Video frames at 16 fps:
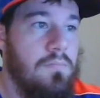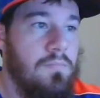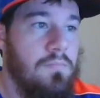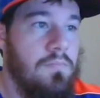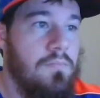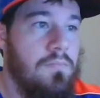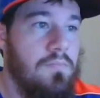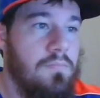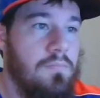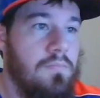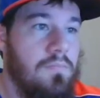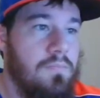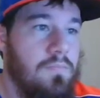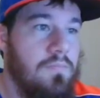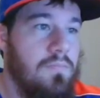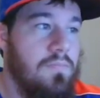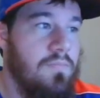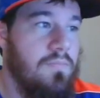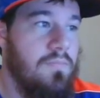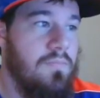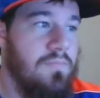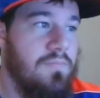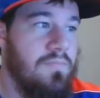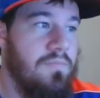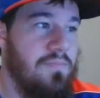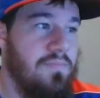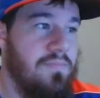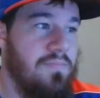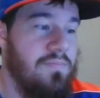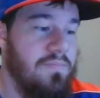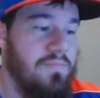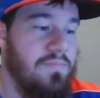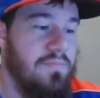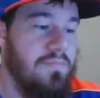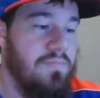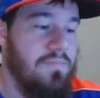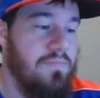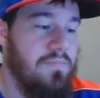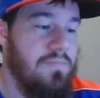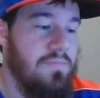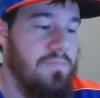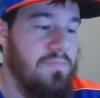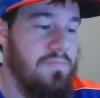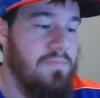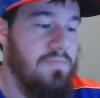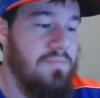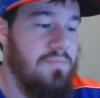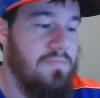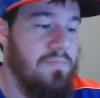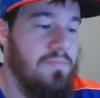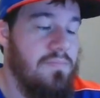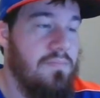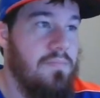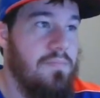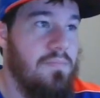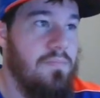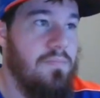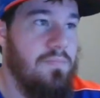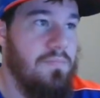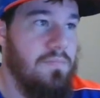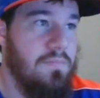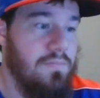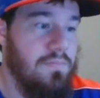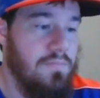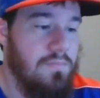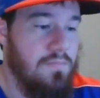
This person isn't speaking.